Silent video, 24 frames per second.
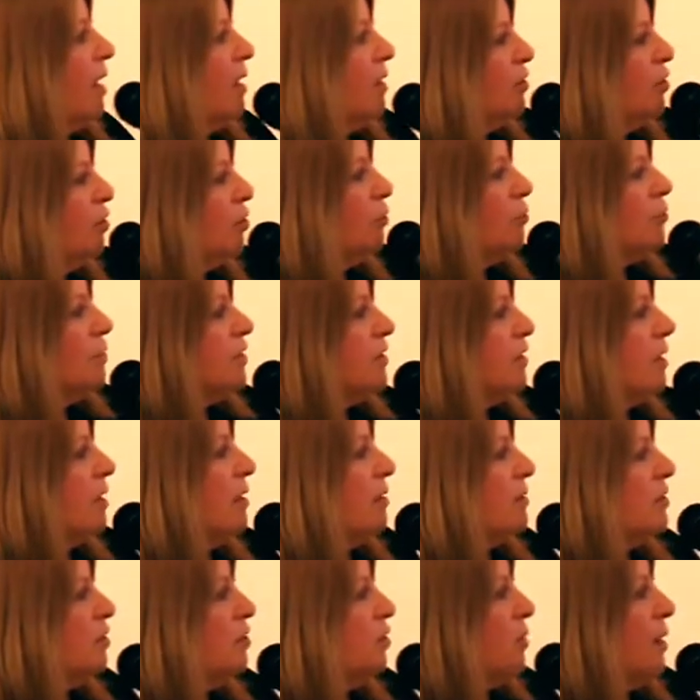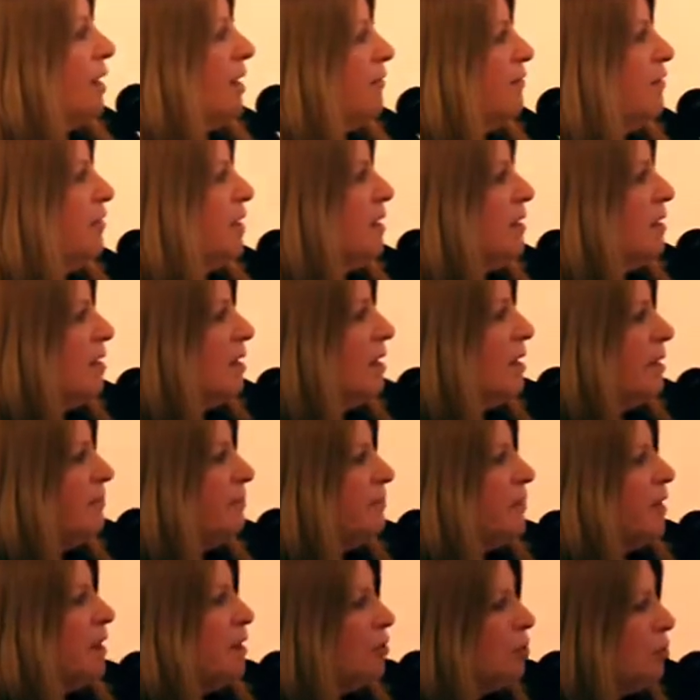New results, you have the
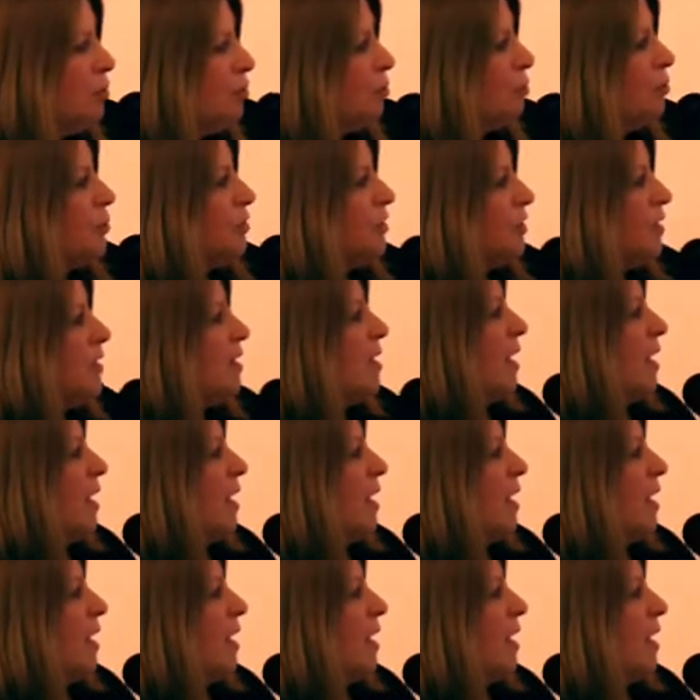news,